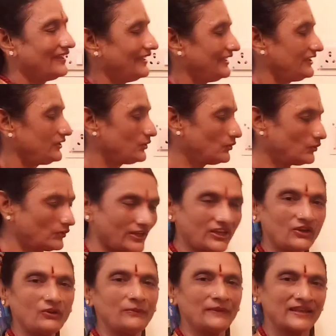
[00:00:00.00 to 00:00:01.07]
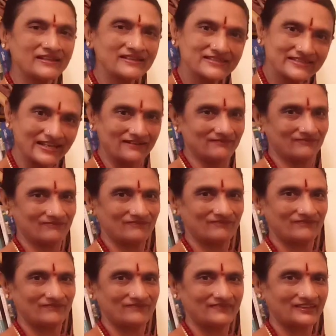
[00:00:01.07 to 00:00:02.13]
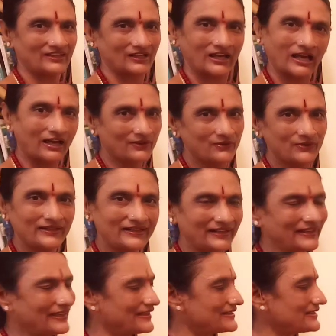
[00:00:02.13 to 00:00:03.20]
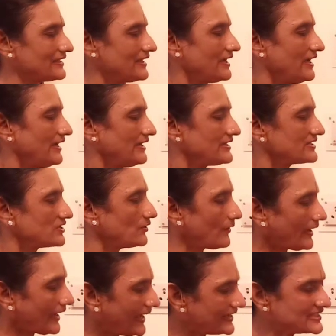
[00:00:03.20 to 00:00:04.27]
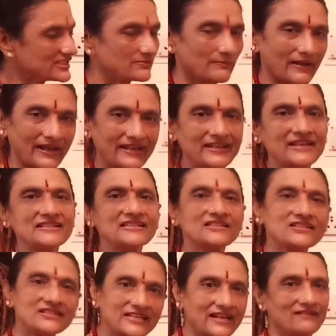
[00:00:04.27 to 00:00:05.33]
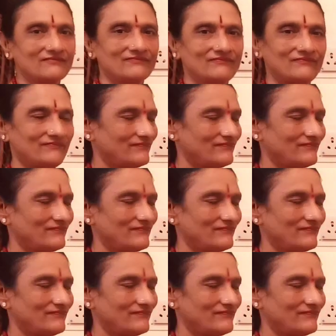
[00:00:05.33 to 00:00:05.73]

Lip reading: You give me 10. Are you getting it? So x minus 10.